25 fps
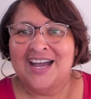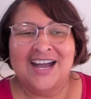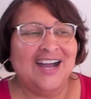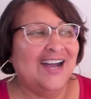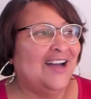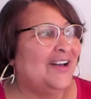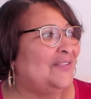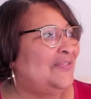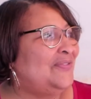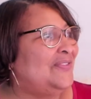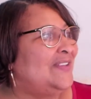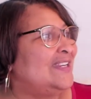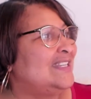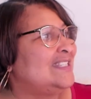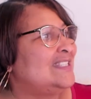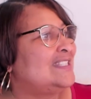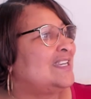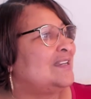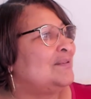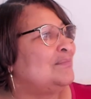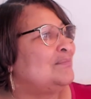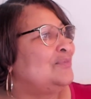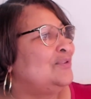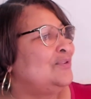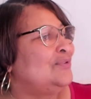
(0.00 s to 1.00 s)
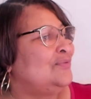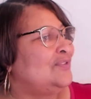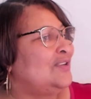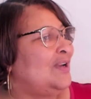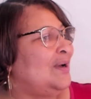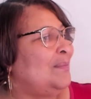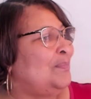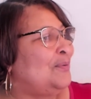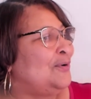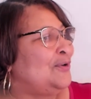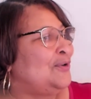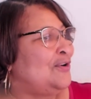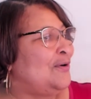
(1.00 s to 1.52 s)
Uh, things get moved
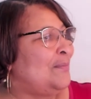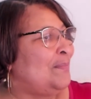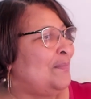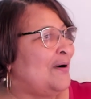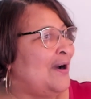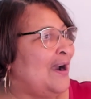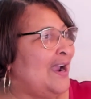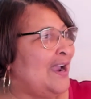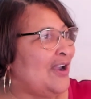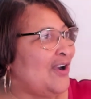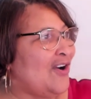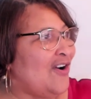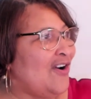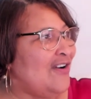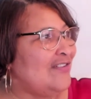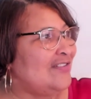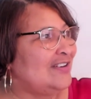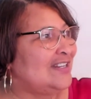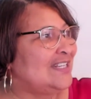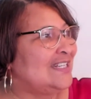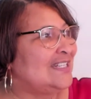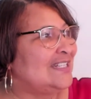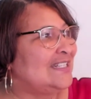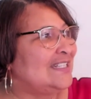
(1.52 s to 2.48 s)
up on your priority